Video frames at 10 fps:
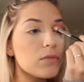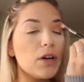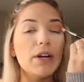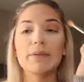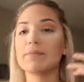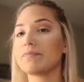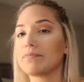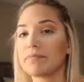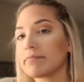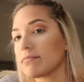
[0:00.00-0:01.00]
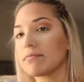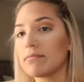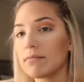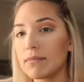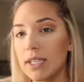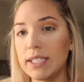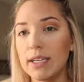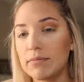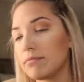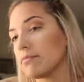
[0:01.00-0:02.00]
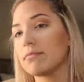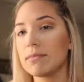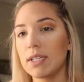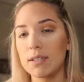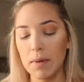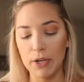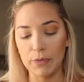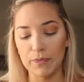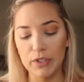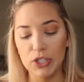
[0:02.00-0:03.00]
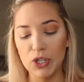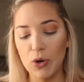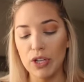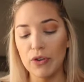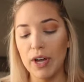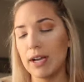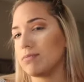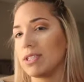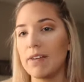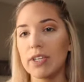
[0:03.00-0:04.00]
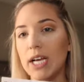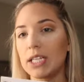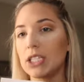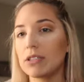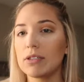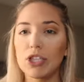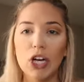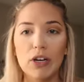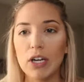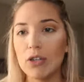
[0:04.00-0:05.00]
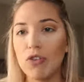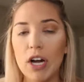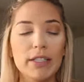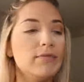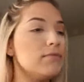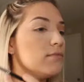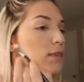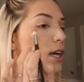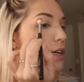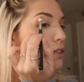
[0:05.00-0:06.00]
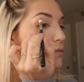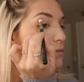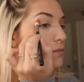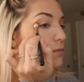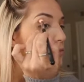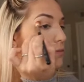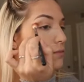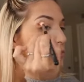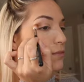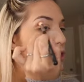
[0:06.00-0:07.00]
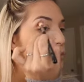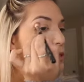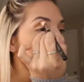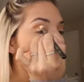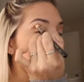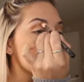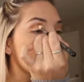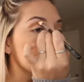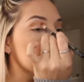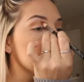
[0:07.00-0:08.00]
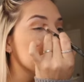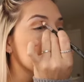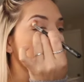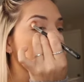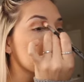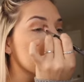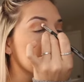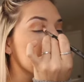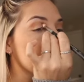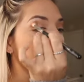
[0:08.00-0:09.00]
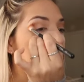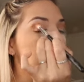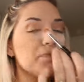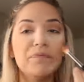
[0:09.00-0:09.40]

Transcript: All right, that's it. Doesn't matter. It's totally okay. It's everyday look. You're going on the run. No one's gonna judge. And if they do,